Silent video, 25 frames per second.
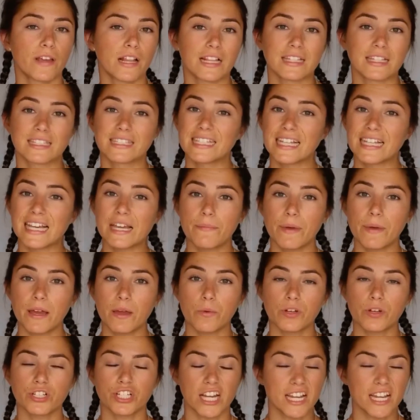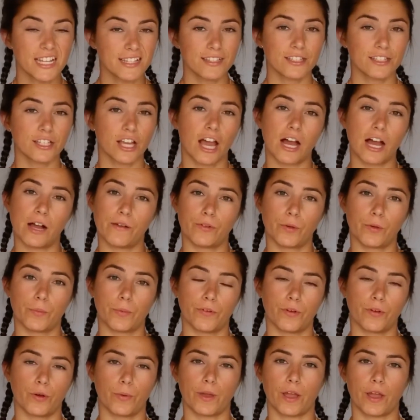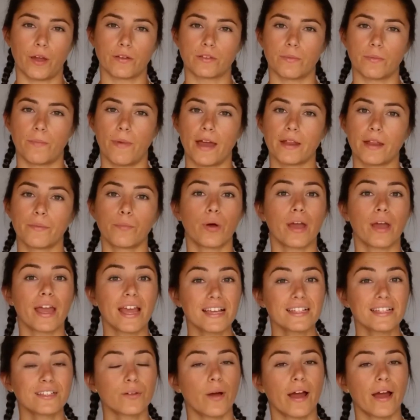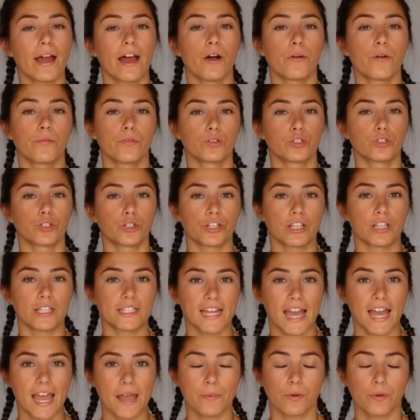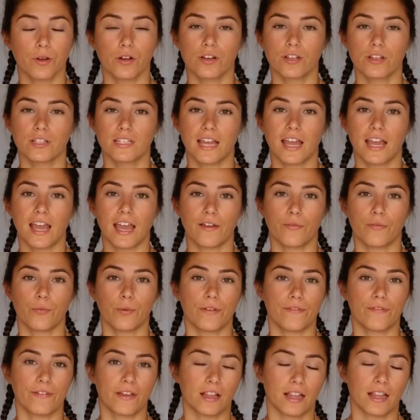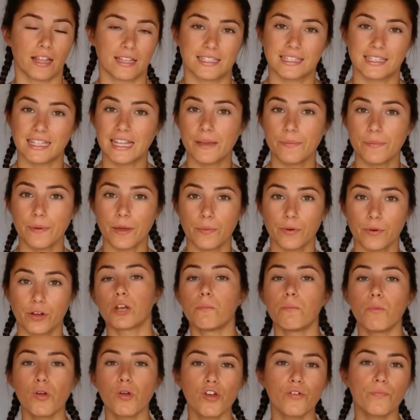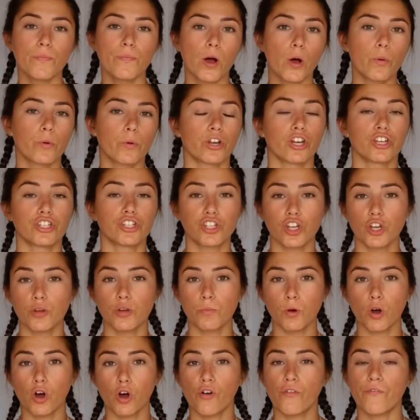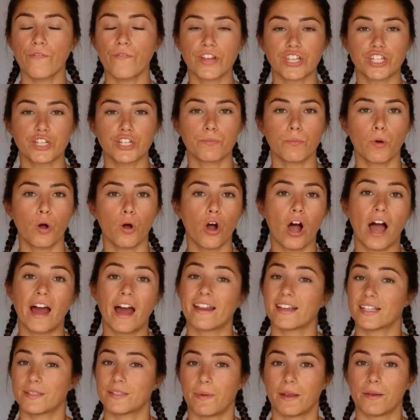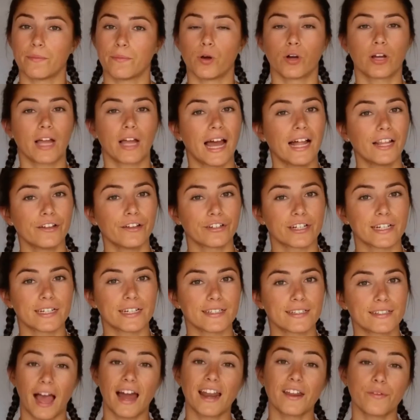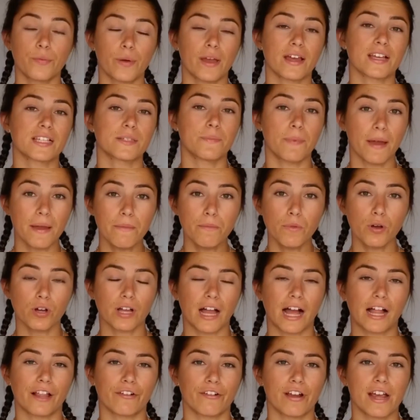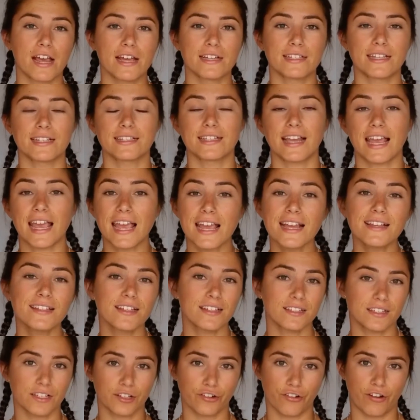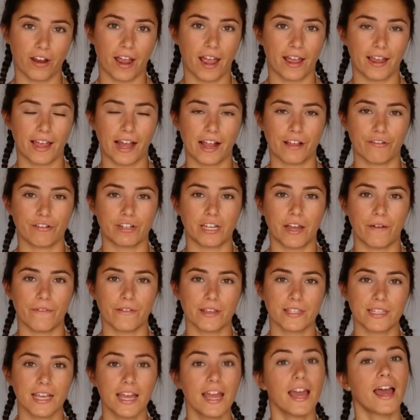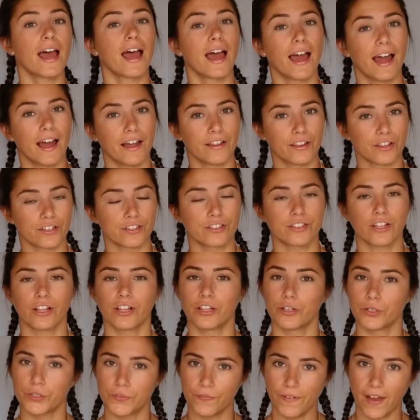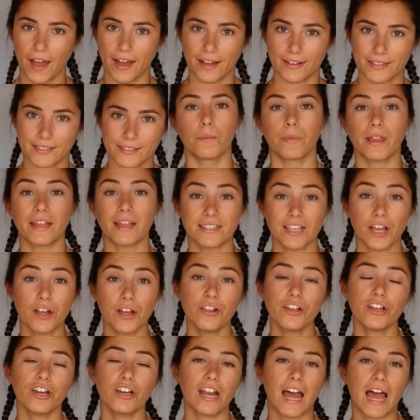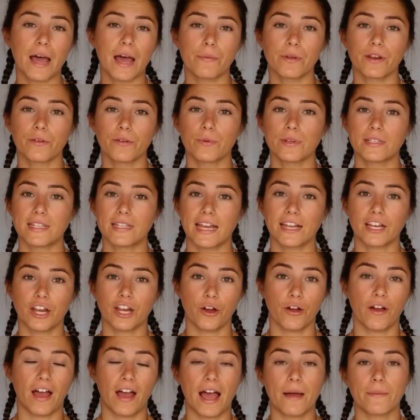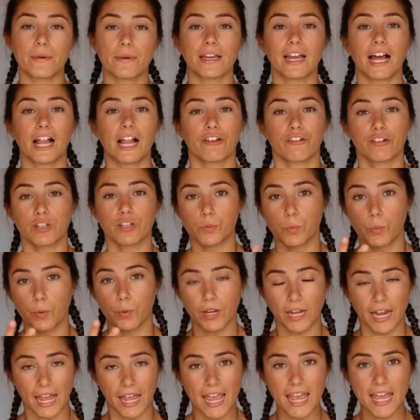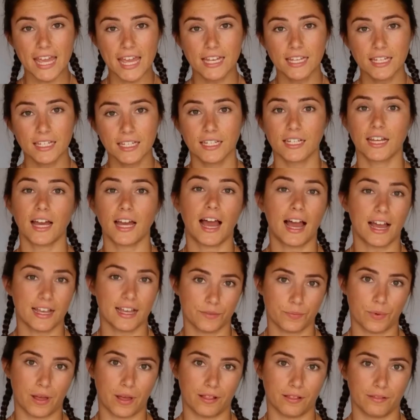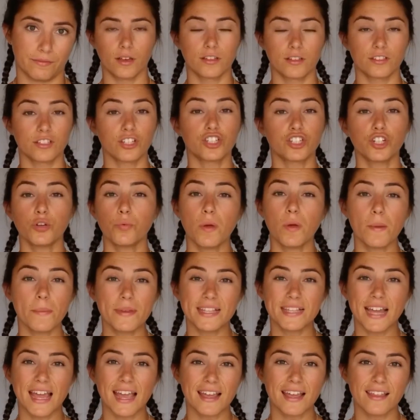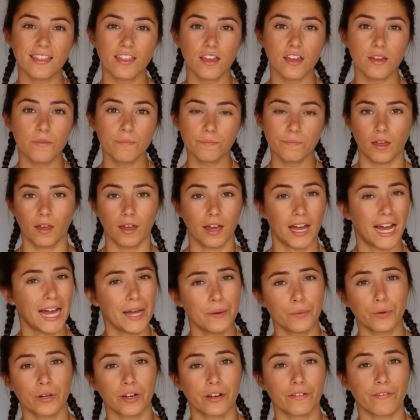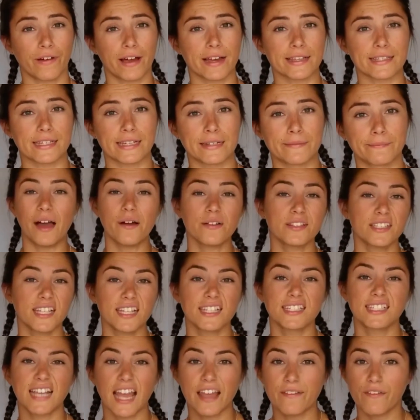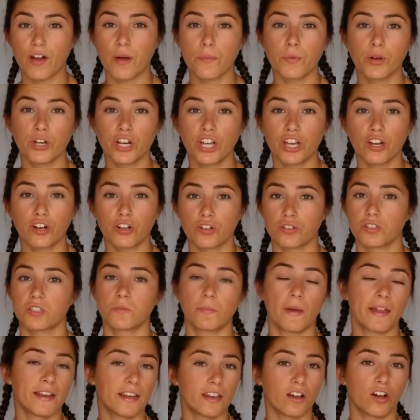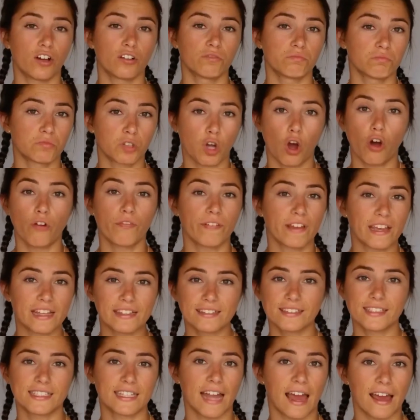sleepy, which isn't so helpful before we go to bed, but is quite helpful during the day because if we feel less sleepy, we're going to move more, we're going to do more, fidget more, and expend more calories. And if we expend more calories, it's easier to create a calorie deficit and thus lose fat. But that's only going to happen if we take note of how many calories we're putting in as well. So should we be taking them? I wouldn't advise it. I would say save our money or spend it on coffee instead